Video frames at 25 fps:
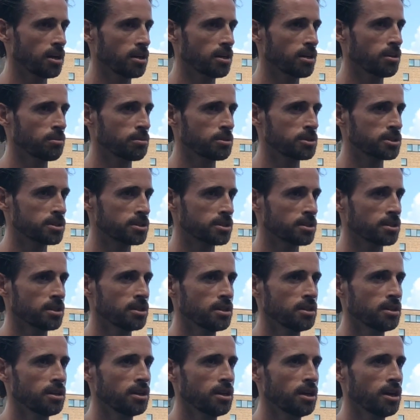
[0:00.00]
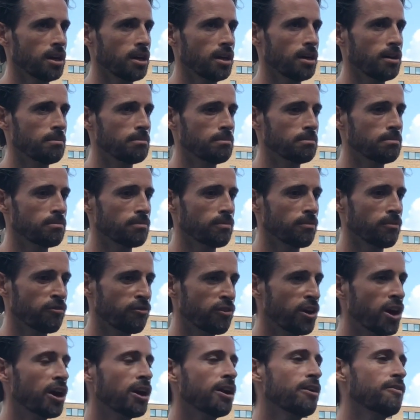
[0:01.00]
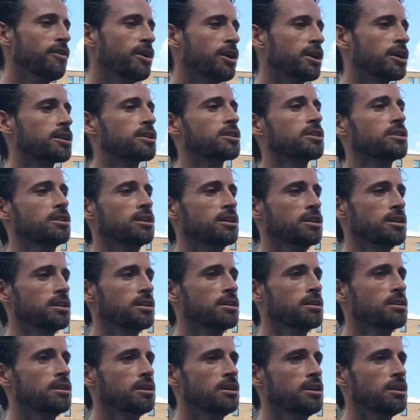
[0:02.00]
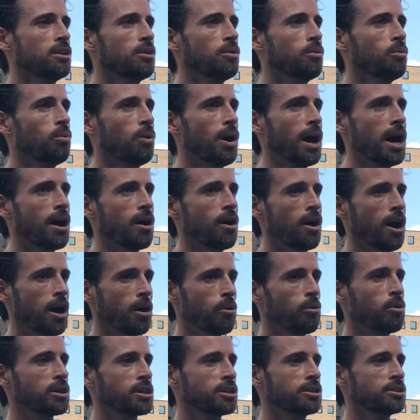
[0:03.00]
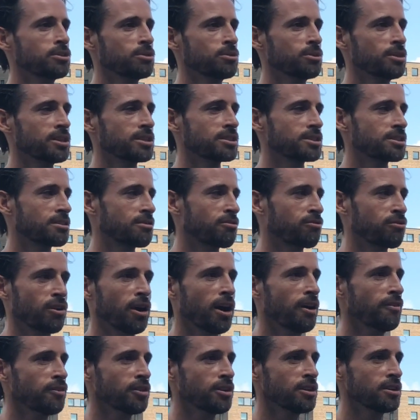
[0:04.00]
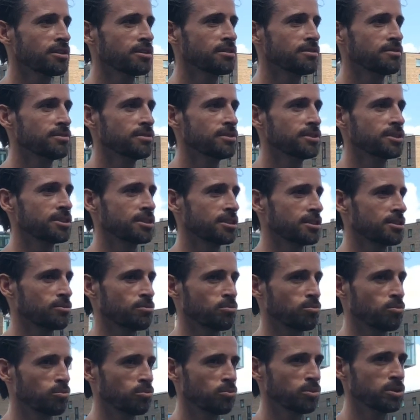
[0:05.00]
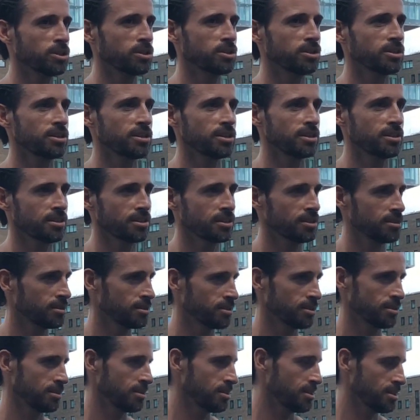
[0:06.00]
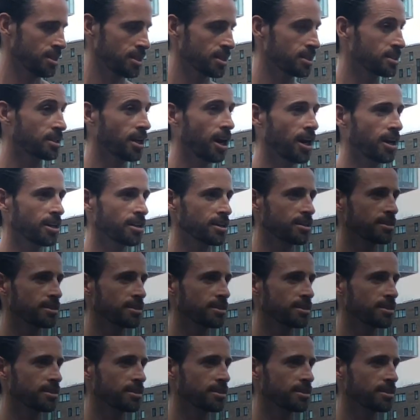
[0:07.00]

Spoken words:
It was very, very clear, wow, I want to do this forever. This is really exciting.